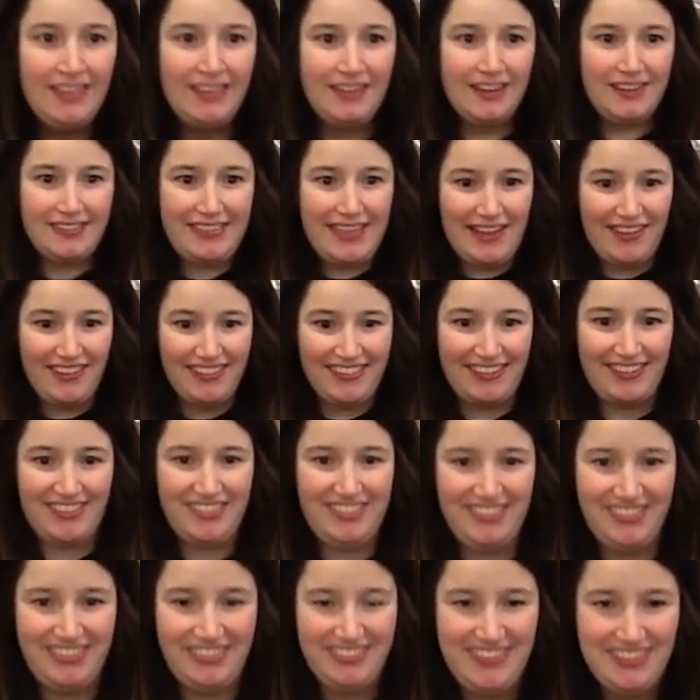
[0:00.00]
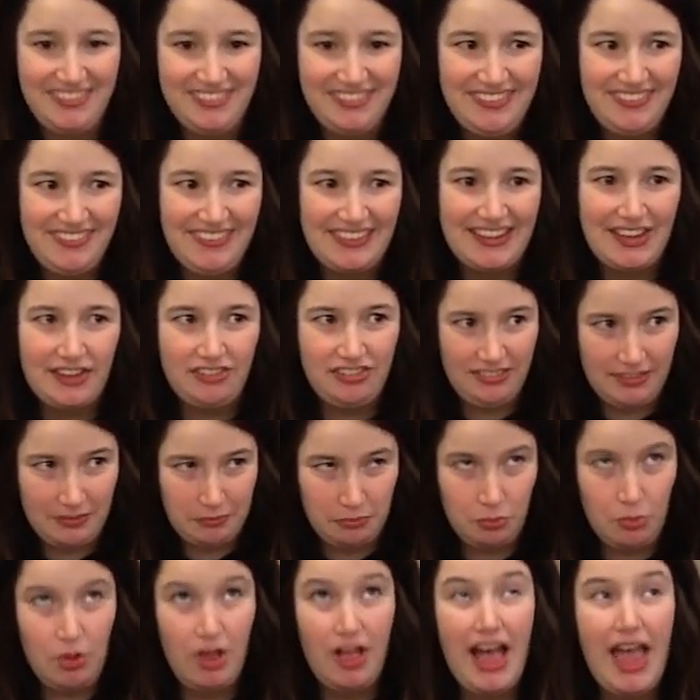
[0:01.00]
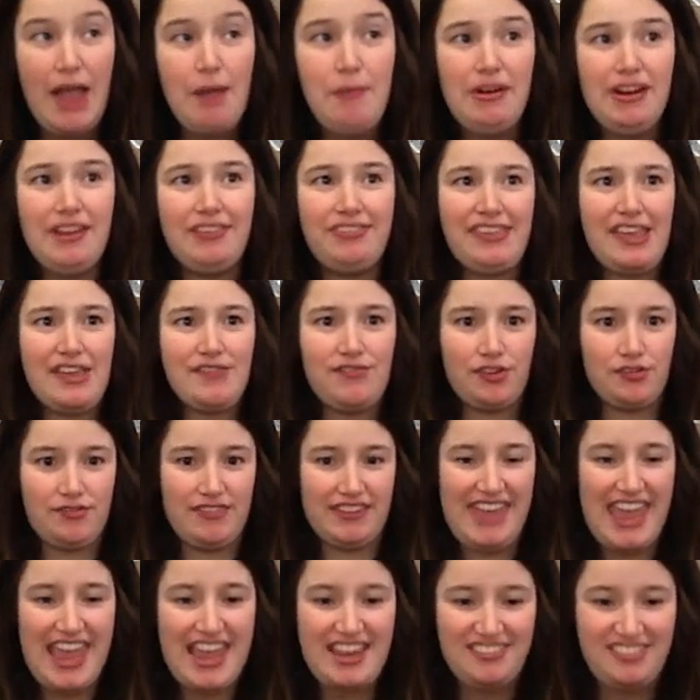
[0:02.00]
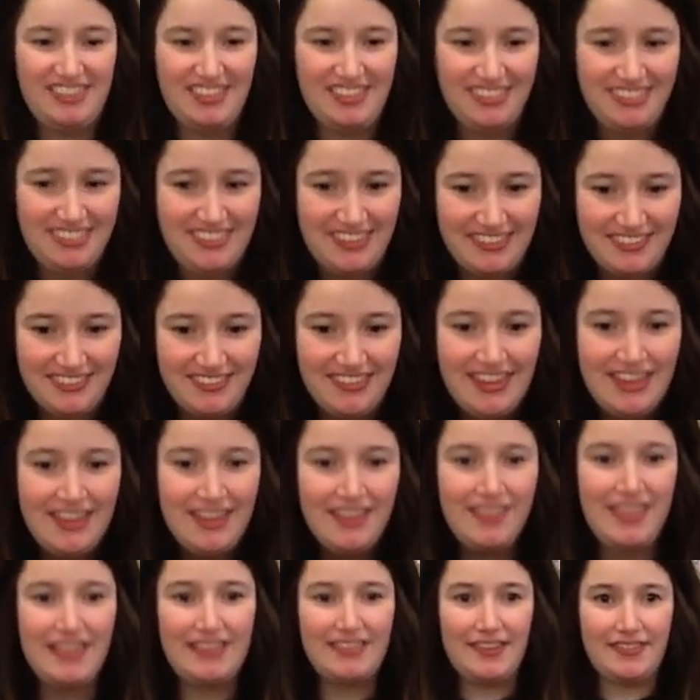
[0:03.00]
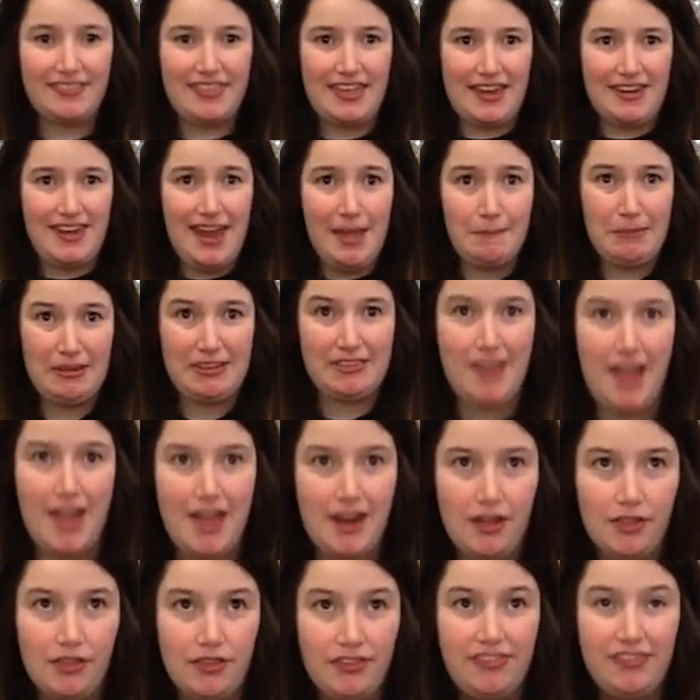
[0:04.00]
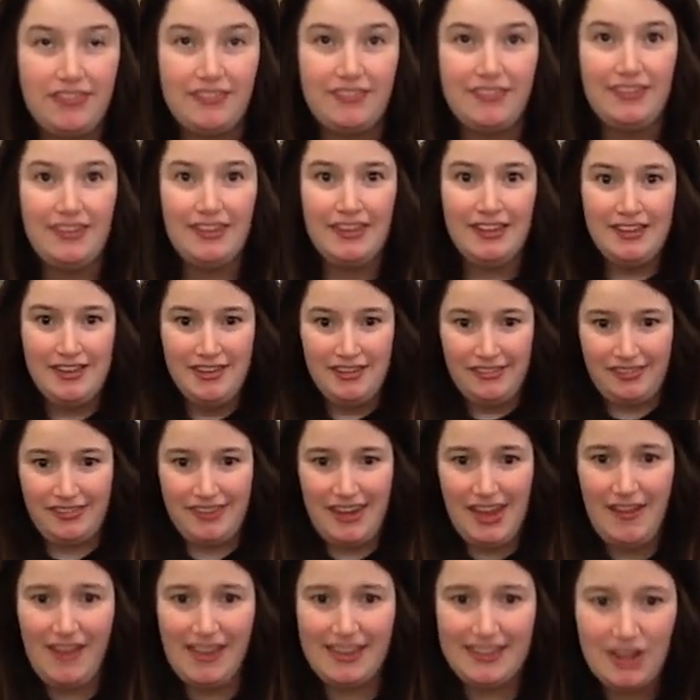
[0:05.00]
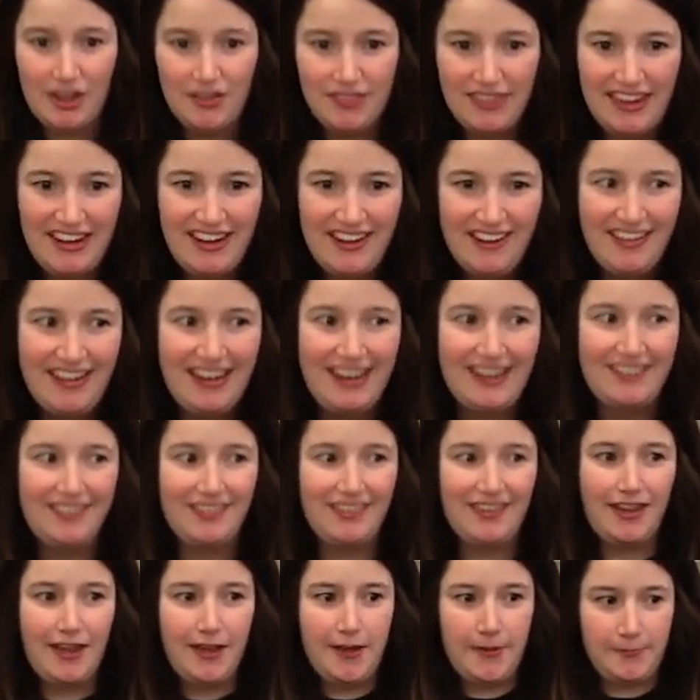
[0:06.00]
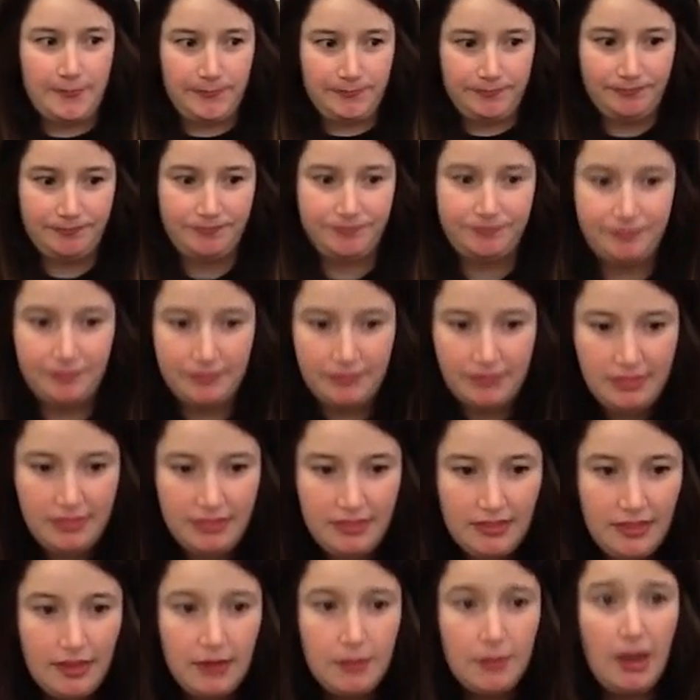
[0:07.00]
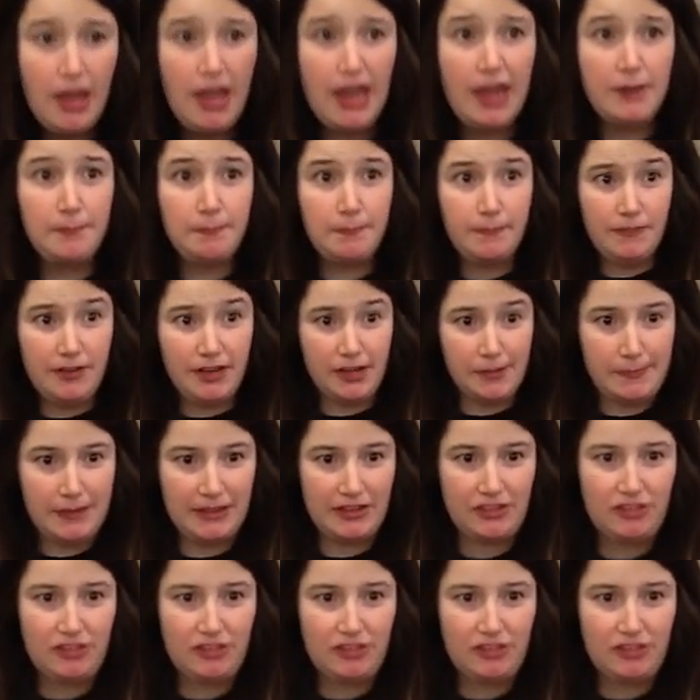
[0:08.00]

Because that was what she's like, well, I want to save for vacations and things like that, not McDonald's. And so now I go there, and, I had